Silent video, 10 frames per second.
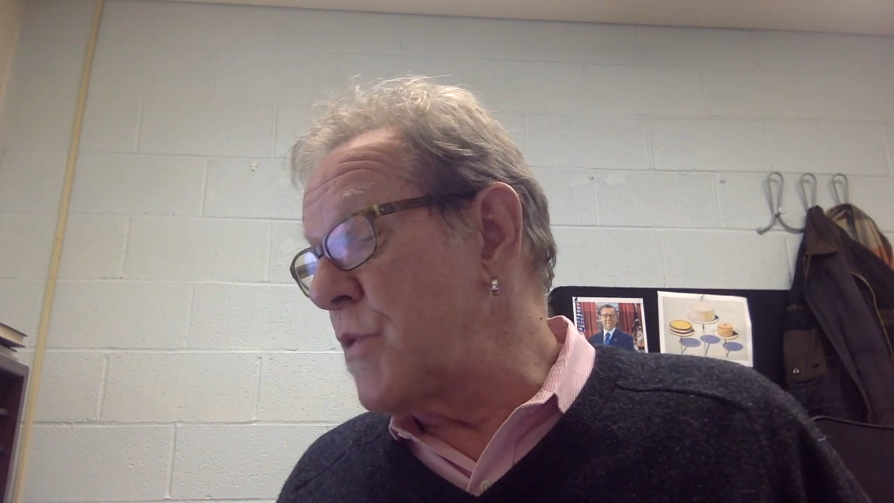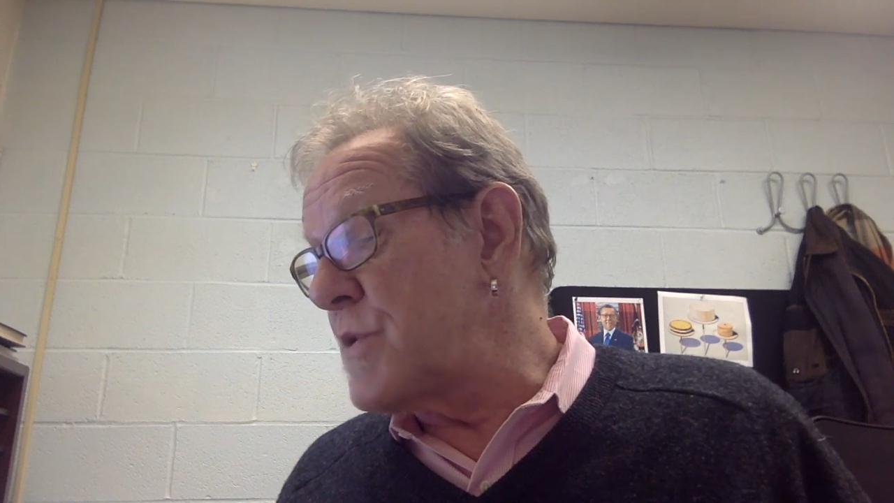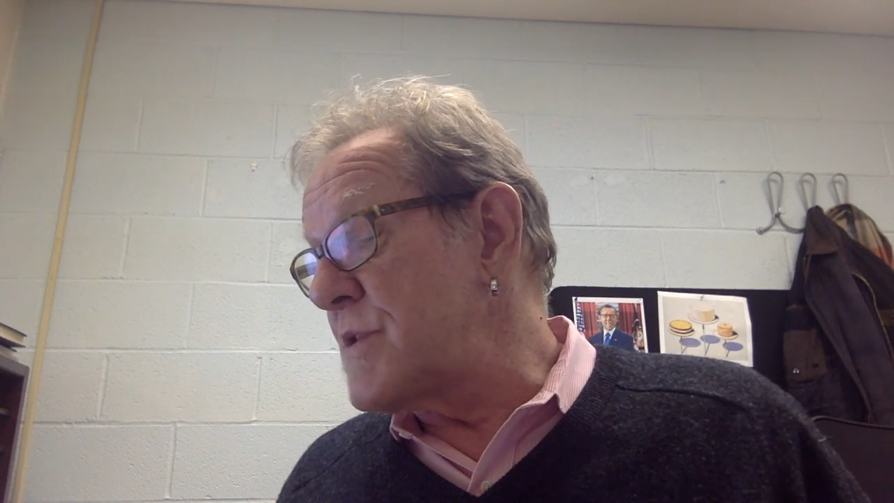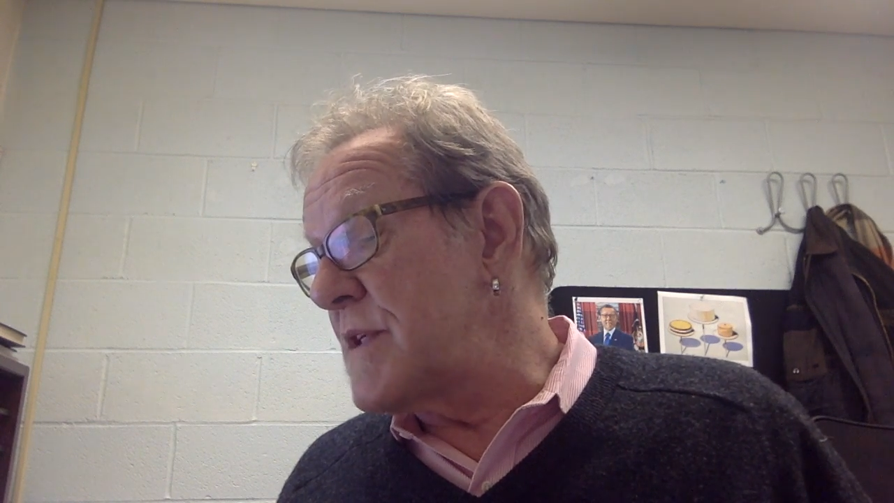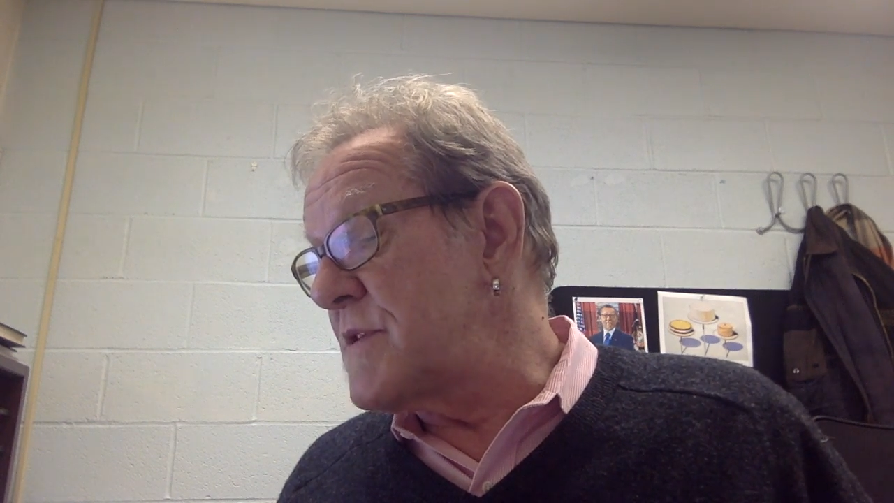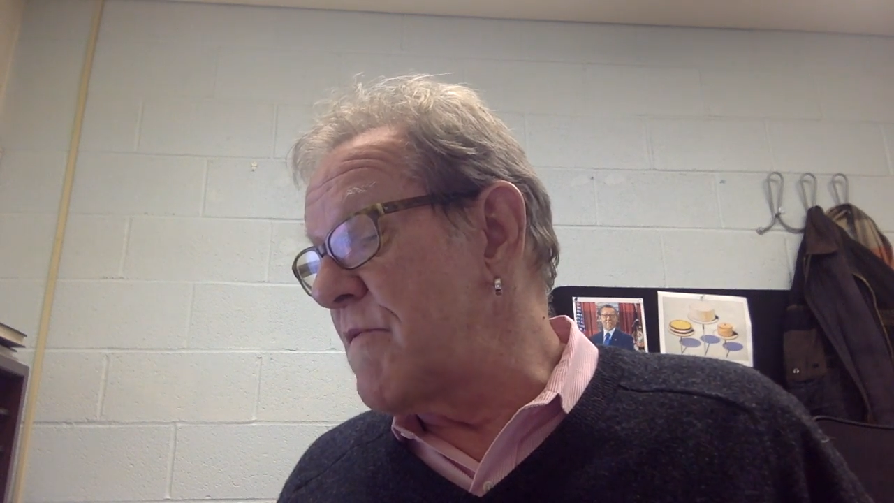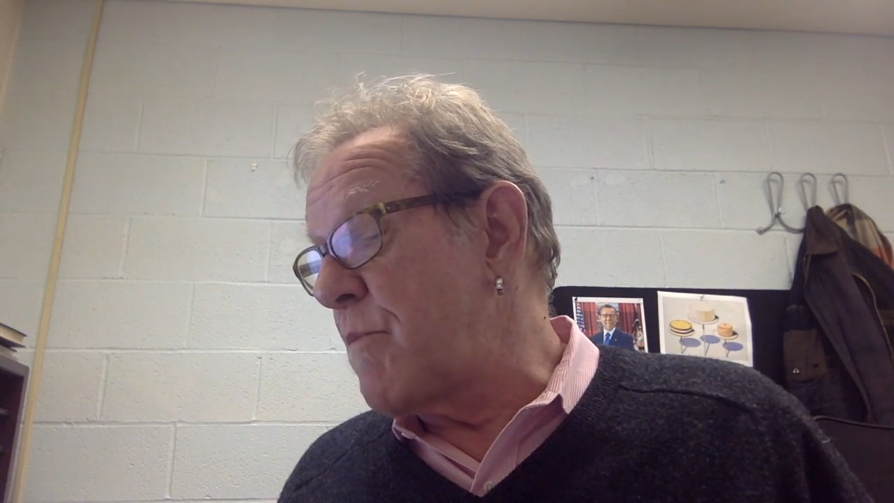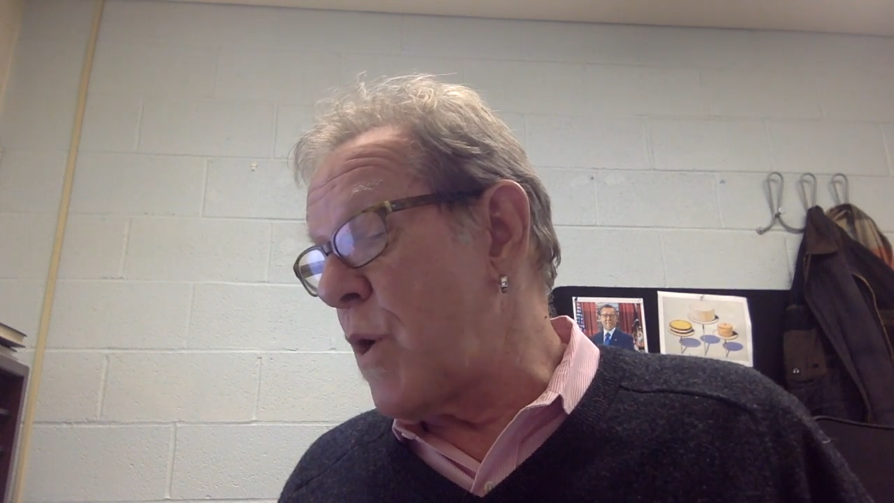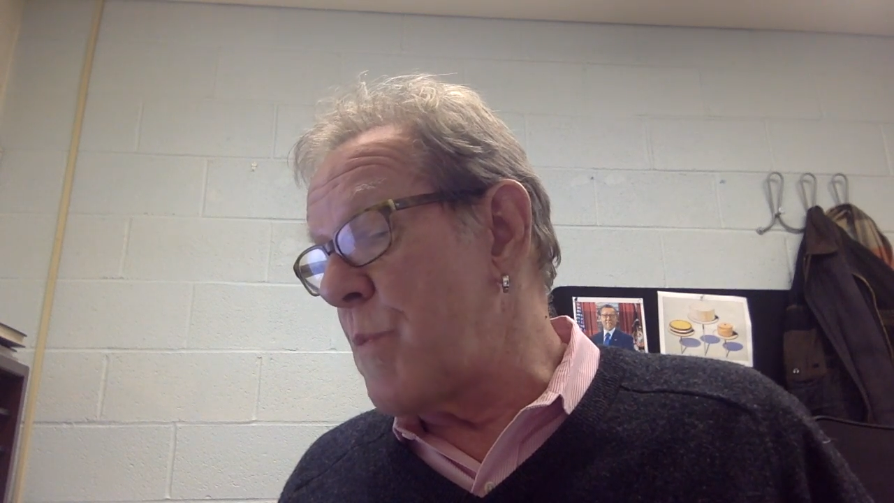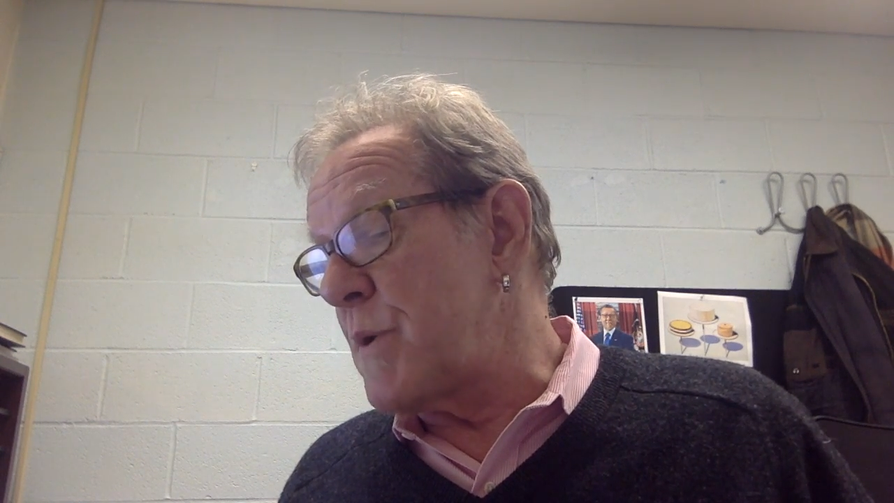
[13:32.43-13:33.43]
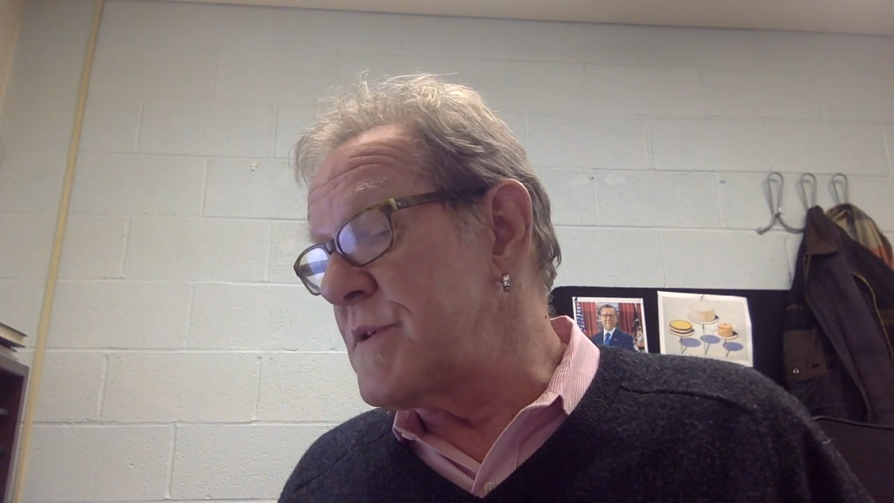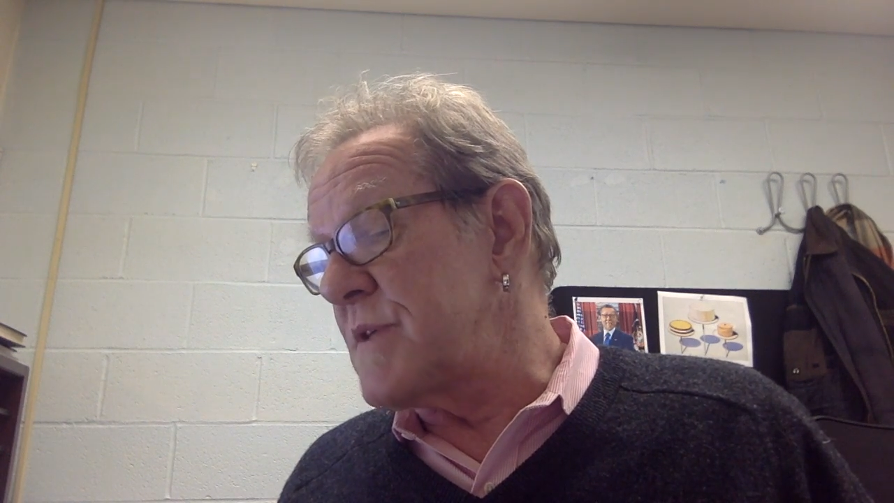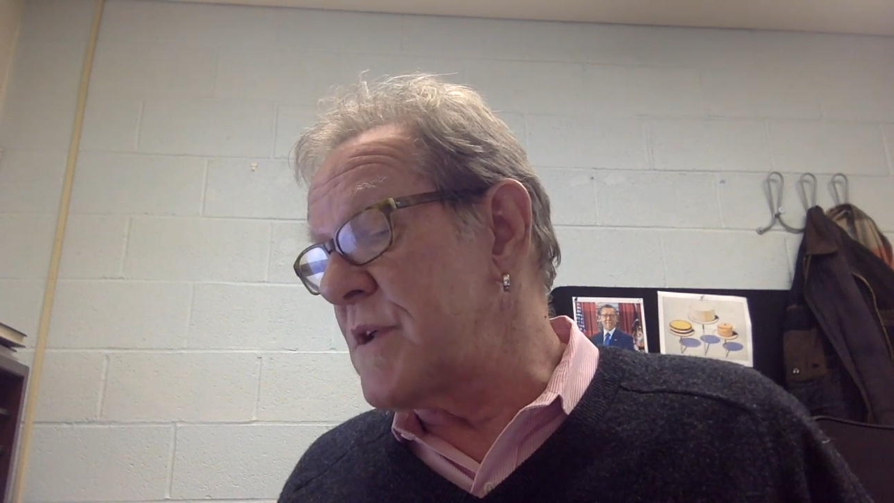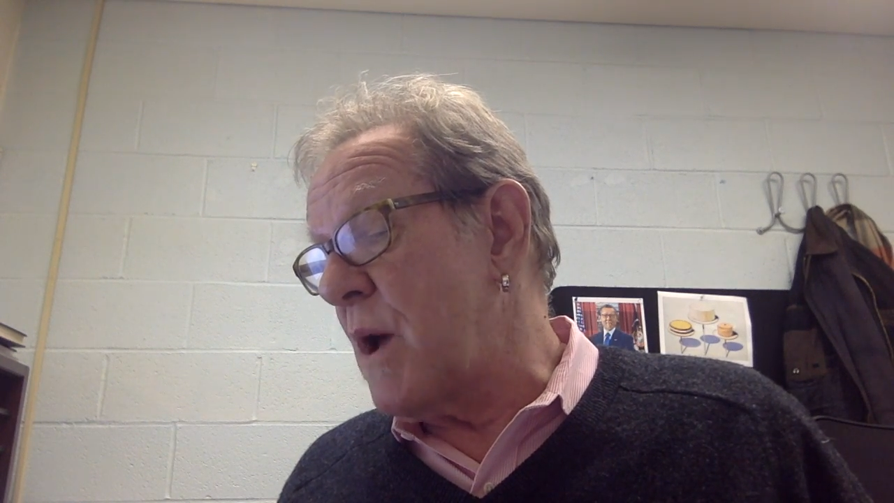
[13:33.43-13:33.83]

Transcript: or sense of purpose that